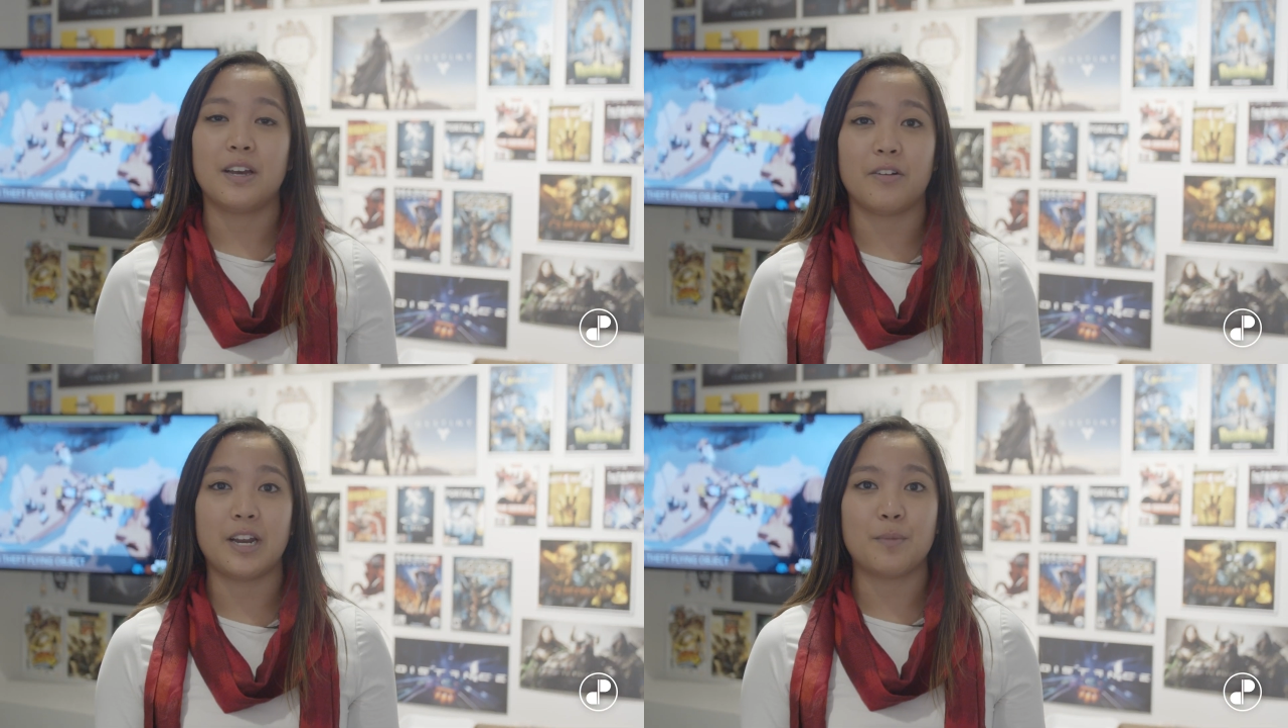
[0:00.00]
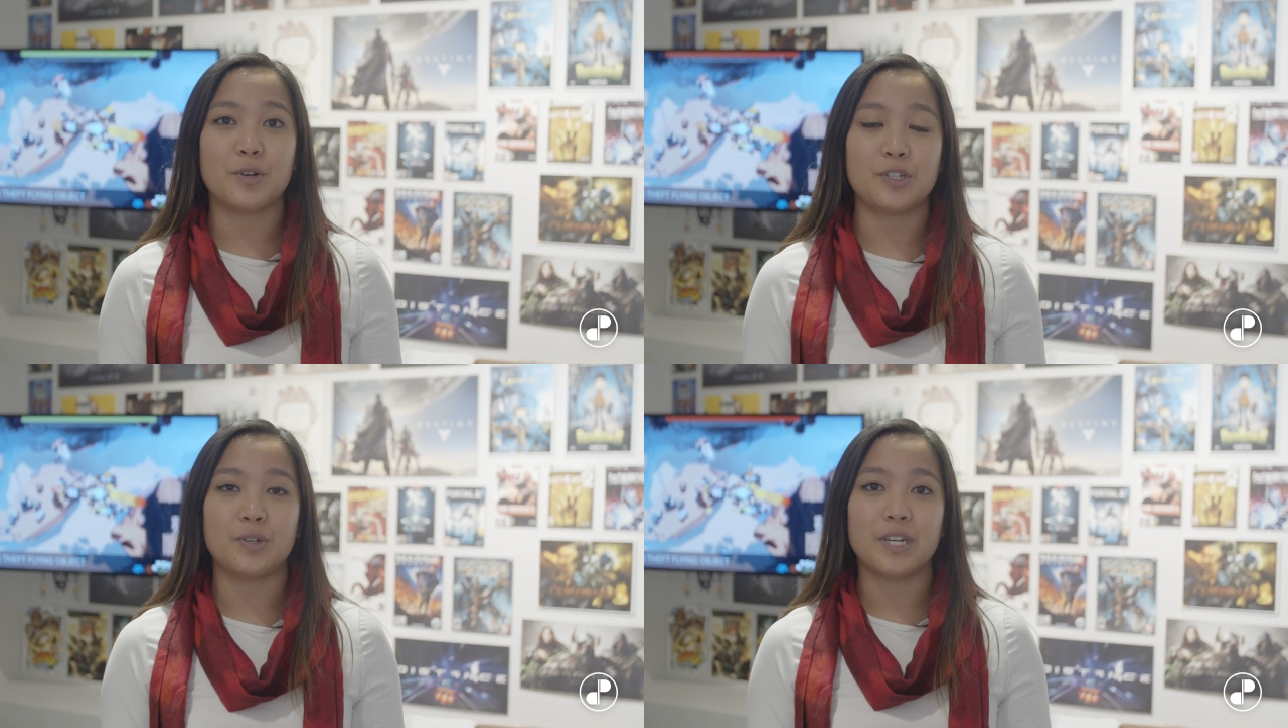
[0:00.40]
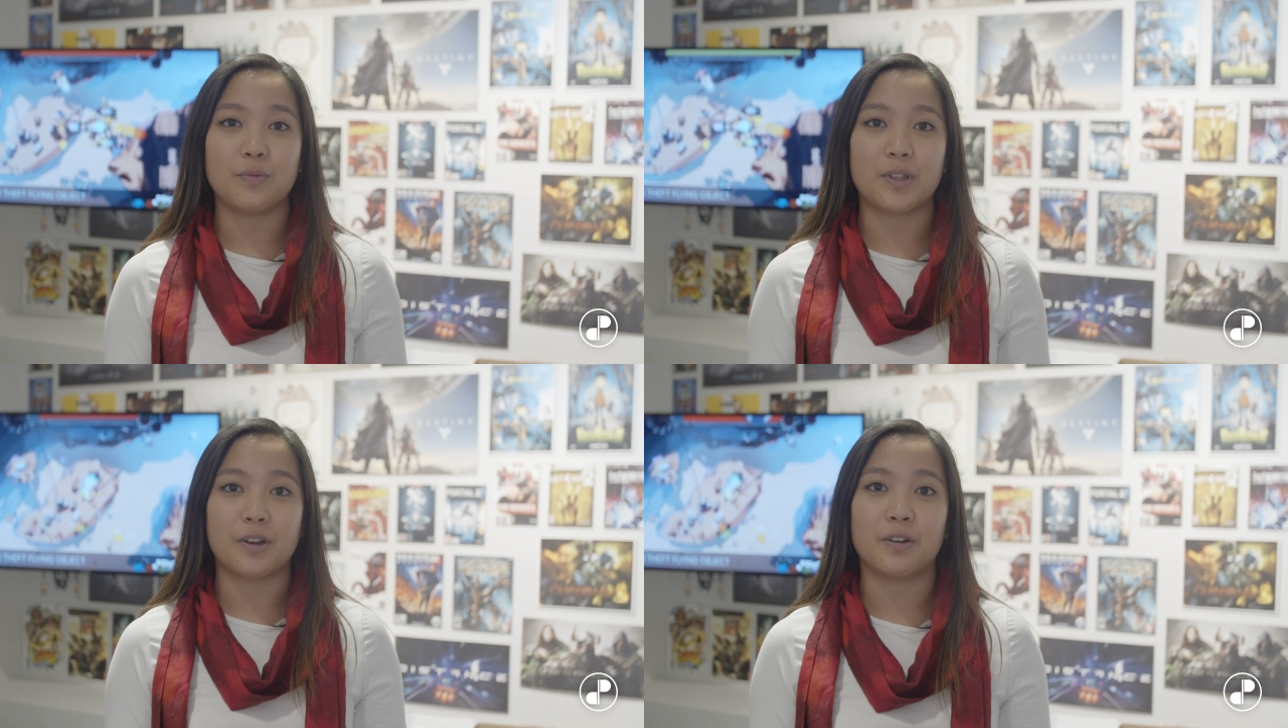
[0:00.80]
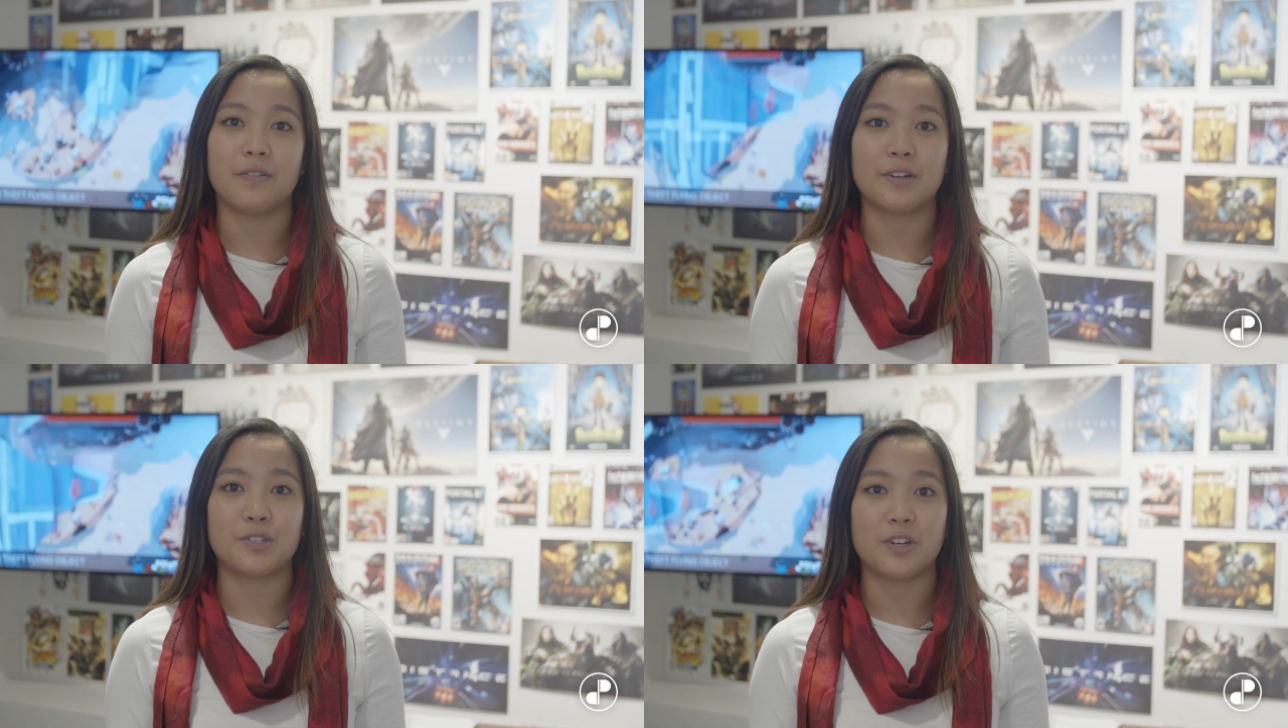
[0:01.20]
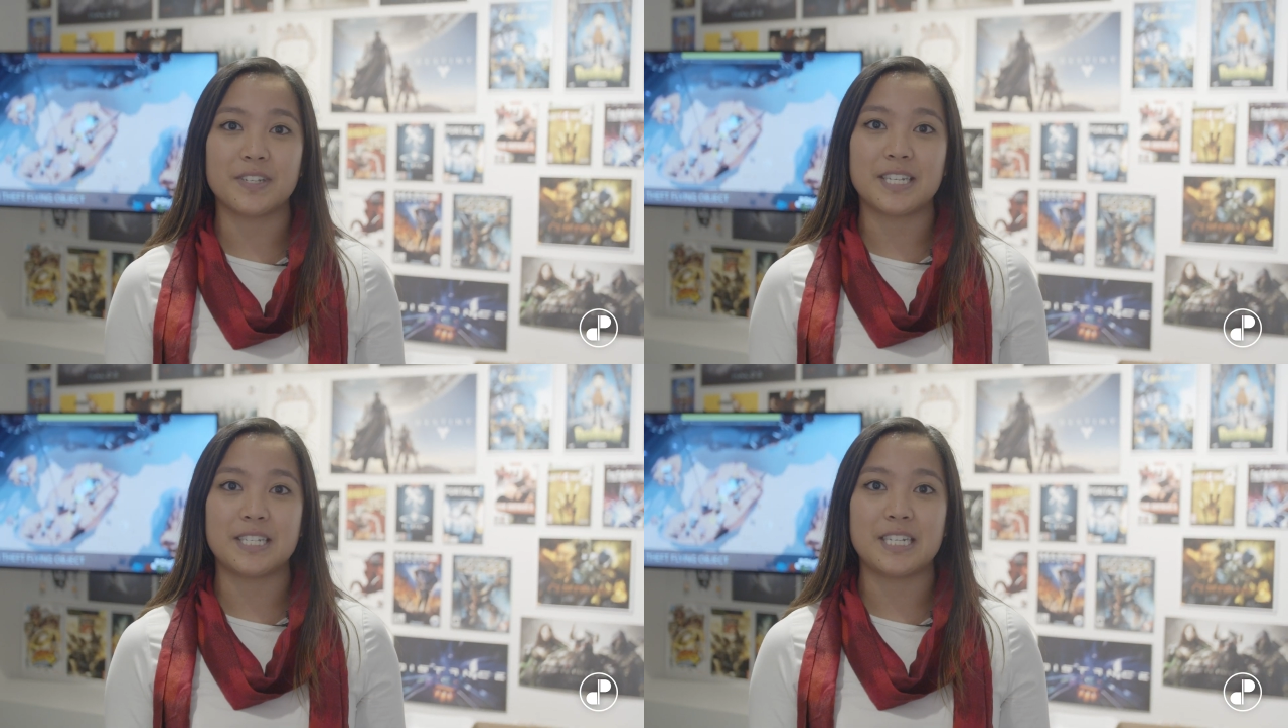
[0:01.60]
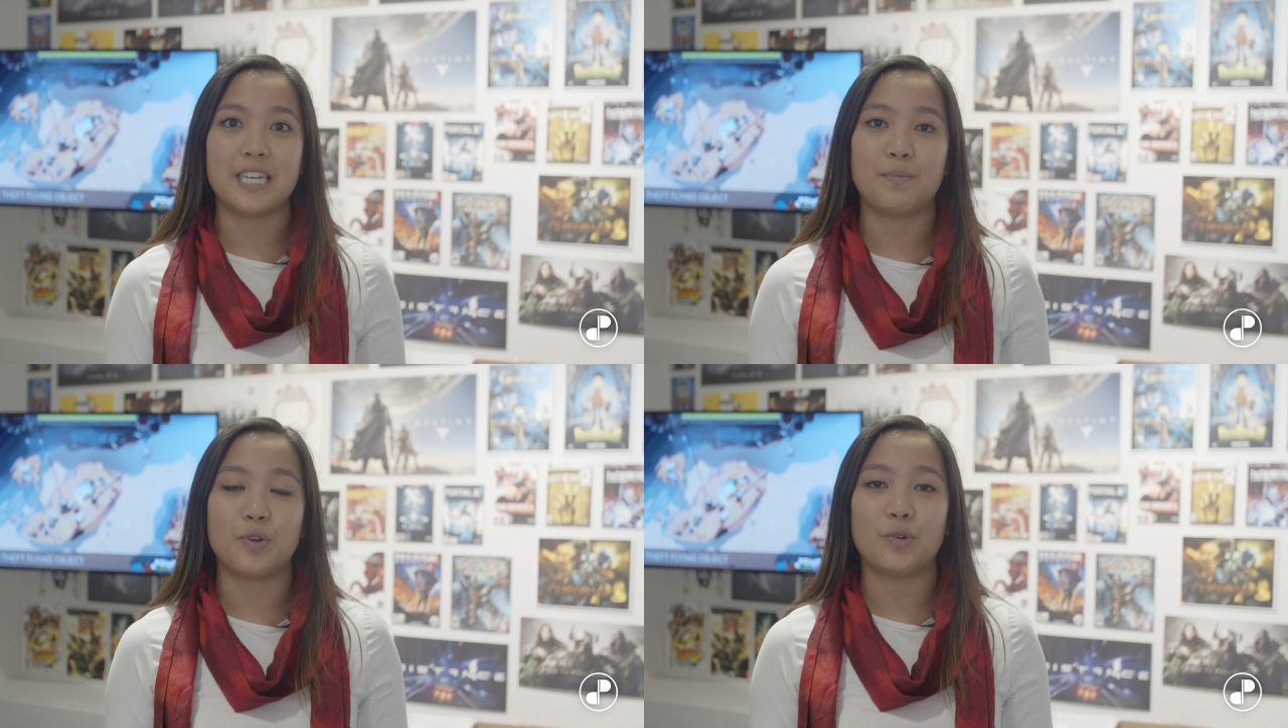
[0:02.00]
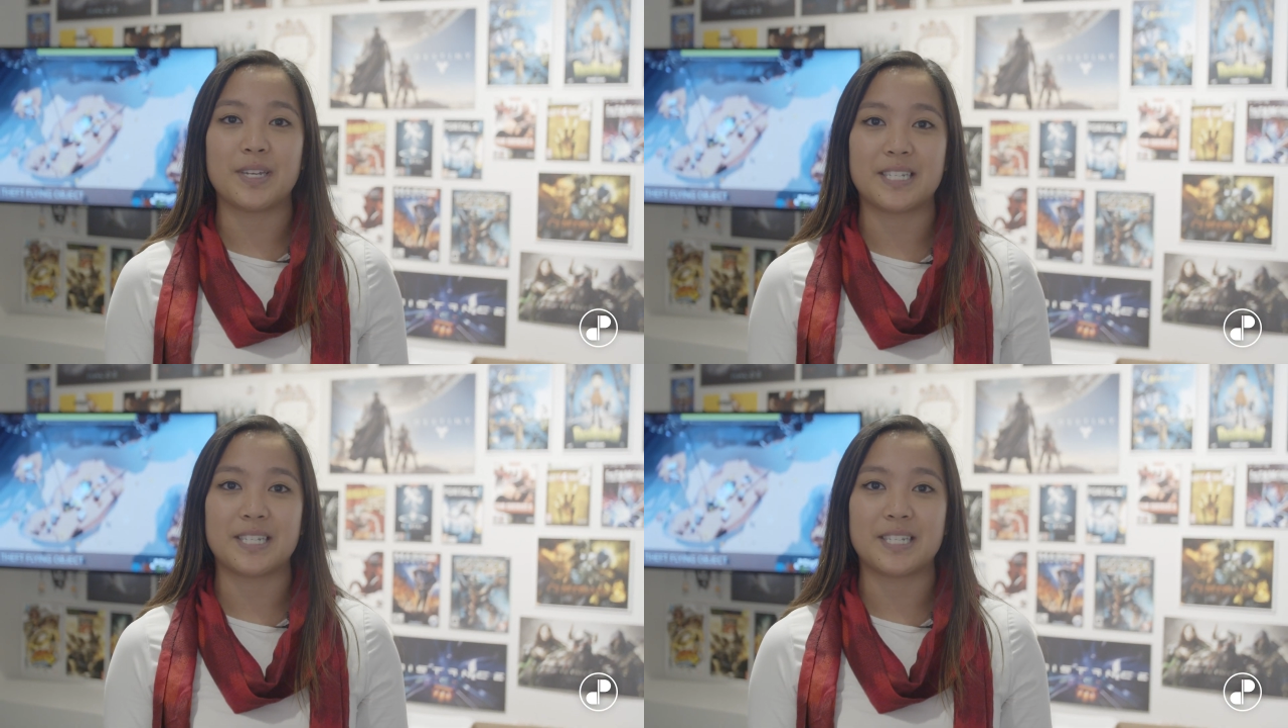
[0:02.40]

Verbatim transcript: a great opportunity with our career services team who